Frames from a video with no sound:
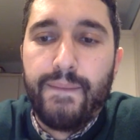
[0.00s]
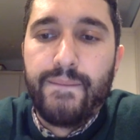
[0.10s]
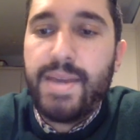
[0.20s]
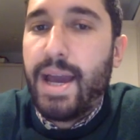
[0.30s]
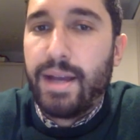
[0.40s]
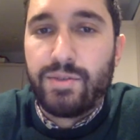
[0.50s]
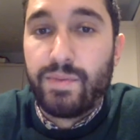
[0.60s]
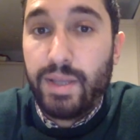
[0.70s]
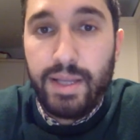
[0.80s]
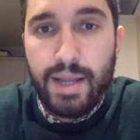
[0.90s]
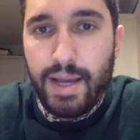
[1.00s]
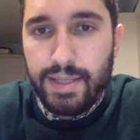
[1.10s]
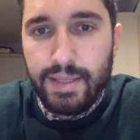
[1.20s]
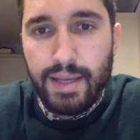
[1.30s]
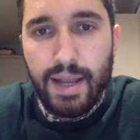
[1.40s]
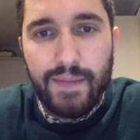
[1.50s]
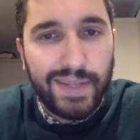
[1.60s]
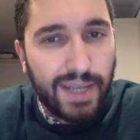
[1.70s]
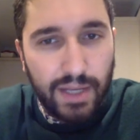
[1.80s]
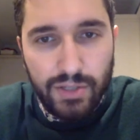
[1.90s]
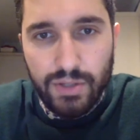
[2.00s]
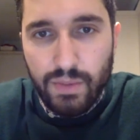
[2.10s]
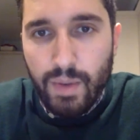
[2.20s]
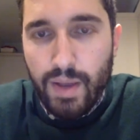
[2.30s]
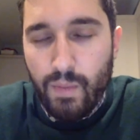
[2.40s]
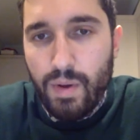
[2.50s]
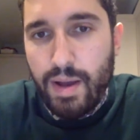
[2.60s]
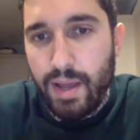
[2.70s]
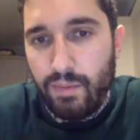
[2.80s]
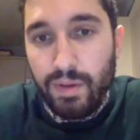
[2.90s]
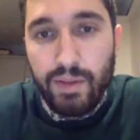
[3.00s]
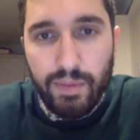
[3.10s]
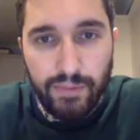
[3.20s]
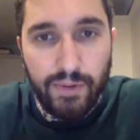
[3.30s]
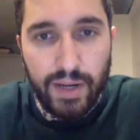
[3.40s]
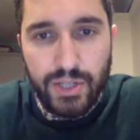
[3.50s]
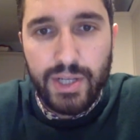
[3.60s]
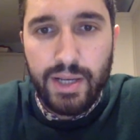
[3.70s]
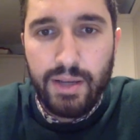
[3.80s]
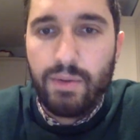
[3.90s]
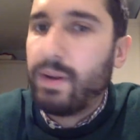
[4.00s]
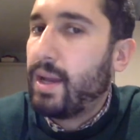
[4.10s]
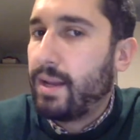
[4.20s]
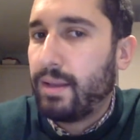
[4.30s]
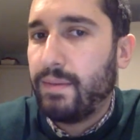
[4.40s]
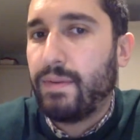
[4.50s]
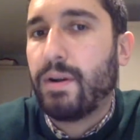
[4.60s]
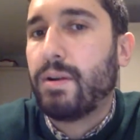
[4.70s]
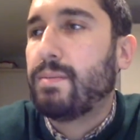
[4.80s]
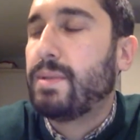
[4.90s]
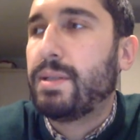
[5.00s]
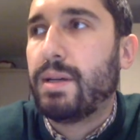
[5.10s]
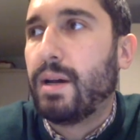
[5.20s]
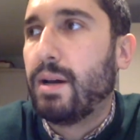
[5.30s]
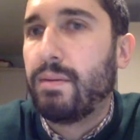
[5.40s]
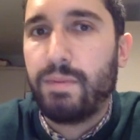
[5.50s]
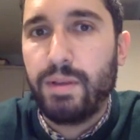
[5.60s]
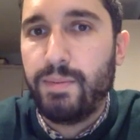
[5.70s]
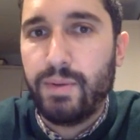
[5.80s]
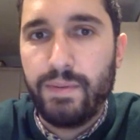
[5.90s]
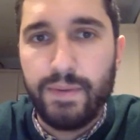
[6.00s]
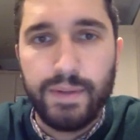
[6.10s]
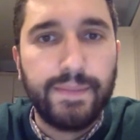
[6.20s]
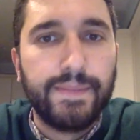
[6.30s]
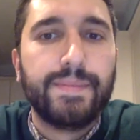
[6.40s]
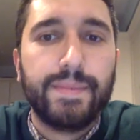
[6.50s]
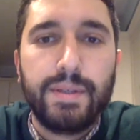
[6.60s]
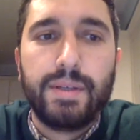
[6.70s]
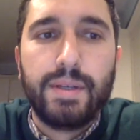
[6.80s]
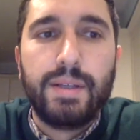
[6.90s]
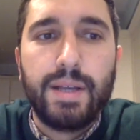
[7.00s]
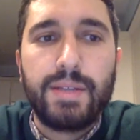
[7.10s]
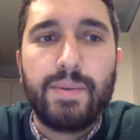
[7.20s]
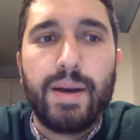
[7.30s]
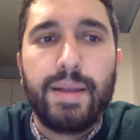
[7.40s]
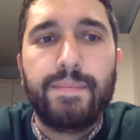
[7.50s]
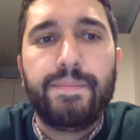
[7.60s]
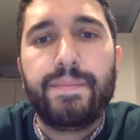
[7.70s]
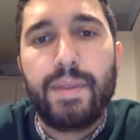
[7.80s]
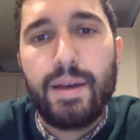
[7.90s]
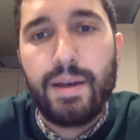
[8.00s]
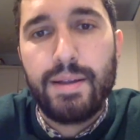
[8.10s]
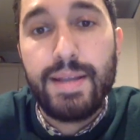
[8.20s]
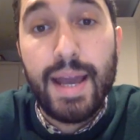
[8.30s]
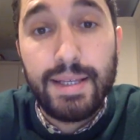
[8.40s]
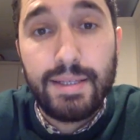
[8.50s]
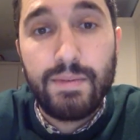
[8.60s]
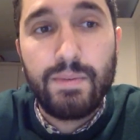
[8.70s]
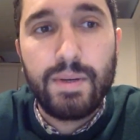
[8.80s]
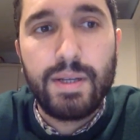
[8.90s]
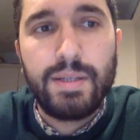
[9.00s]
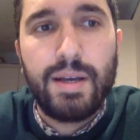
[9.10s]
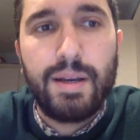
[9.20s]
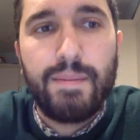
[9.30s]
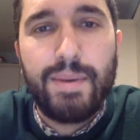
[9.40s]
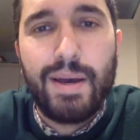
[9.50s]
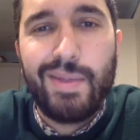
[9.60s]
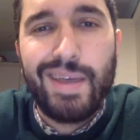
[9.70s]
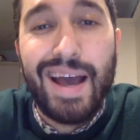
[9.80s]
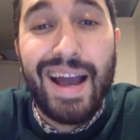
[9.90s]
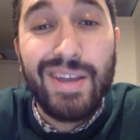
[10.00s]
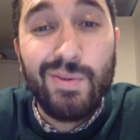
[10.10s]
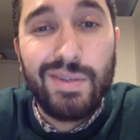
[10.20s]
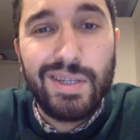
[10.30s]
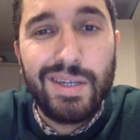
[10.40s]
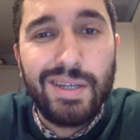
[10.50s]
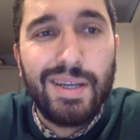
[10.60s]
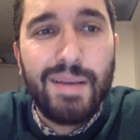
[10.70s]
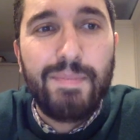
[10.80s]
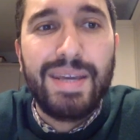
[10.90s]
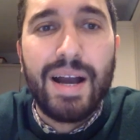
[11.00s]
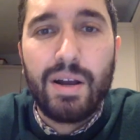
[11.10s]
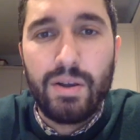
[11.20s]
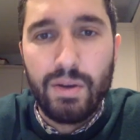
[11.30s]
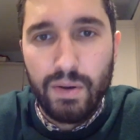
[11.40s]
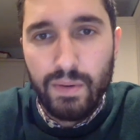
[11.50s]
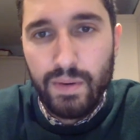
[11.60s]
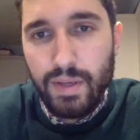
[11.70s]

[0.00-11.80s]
yeah, it's really nice. It's kind of a textured white wine, really refreshing, organically farmed, really beautiful, nice wine. Next, we're going to talk about the Ayunta Bianco.